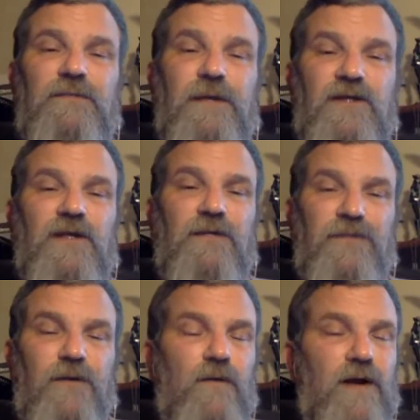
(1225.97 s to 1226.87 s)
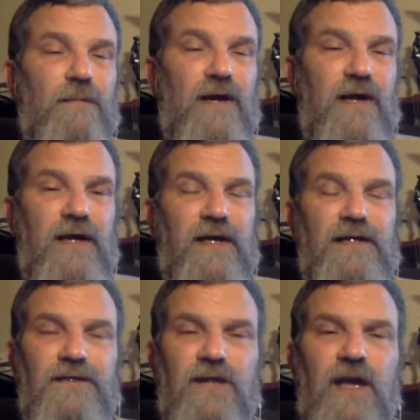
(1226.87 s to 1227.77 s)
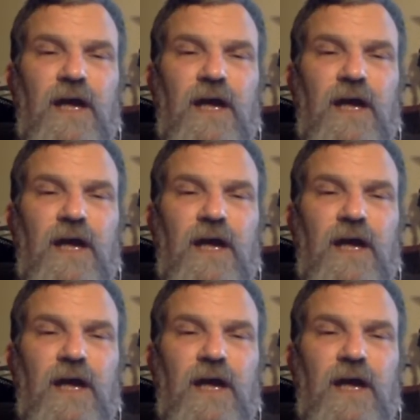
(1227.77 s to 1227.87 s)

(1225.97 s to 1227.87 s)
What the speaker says: especially if you're around my age,